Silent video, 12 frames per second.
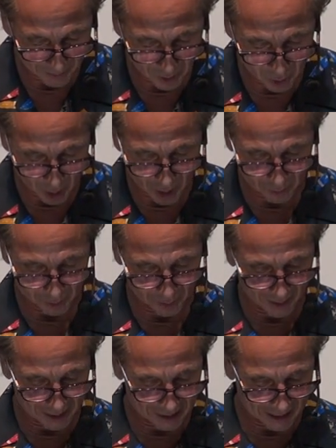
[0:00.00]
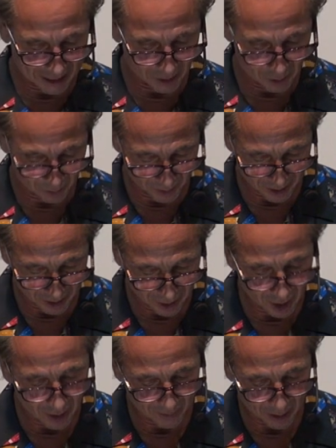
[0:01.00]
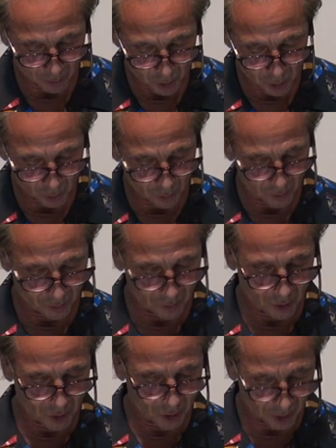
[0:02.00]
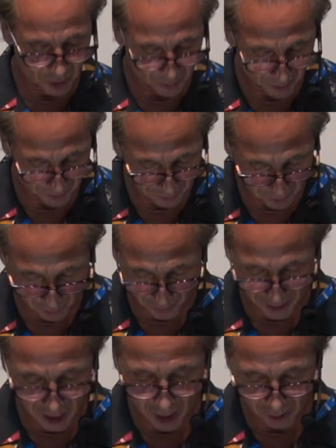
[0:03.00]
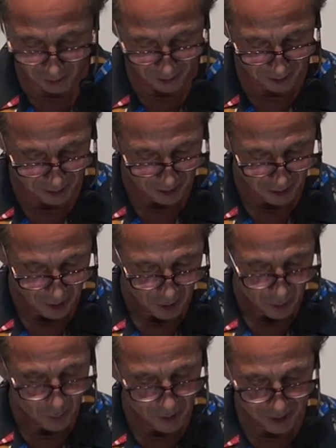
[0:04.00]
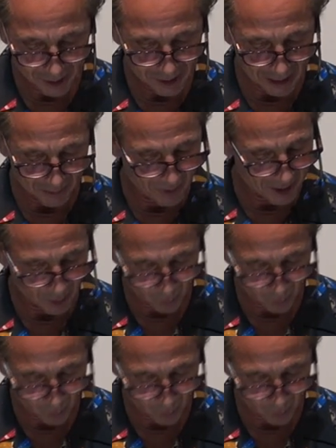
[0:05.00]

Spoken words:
and talked with me, saying to me, come, I will show you the judgment of the great harlot, who sits on many